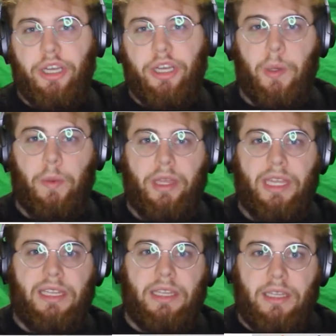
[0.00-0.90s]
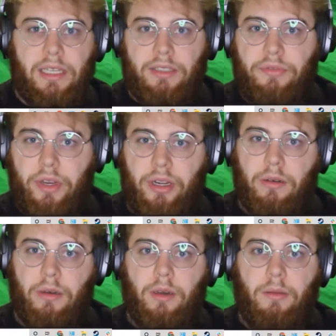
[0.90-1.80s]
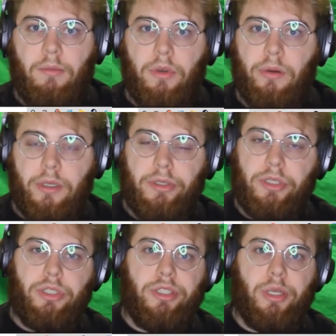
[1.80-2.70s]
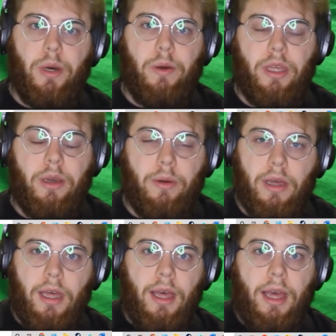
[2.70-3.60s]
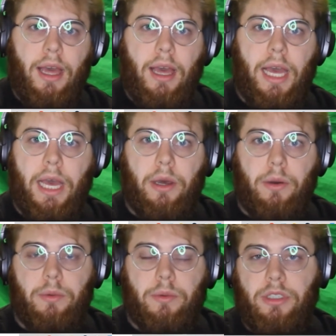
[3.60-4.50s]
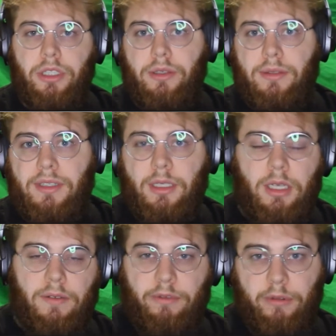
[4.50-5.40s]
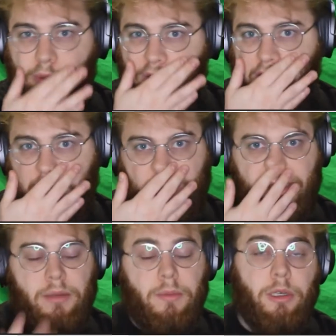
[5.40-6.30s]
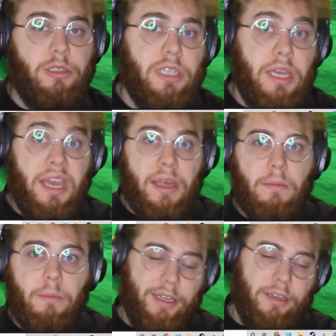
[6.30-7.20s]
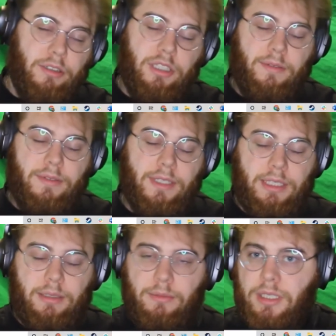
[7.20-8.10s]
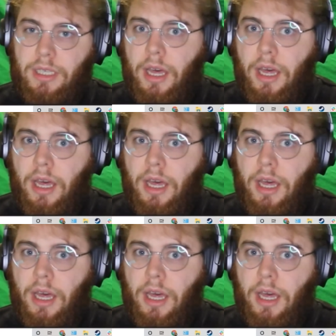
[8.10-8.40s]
Hello, in this video I'm going to show you how to use the different presenter modes in Microsoft Teams.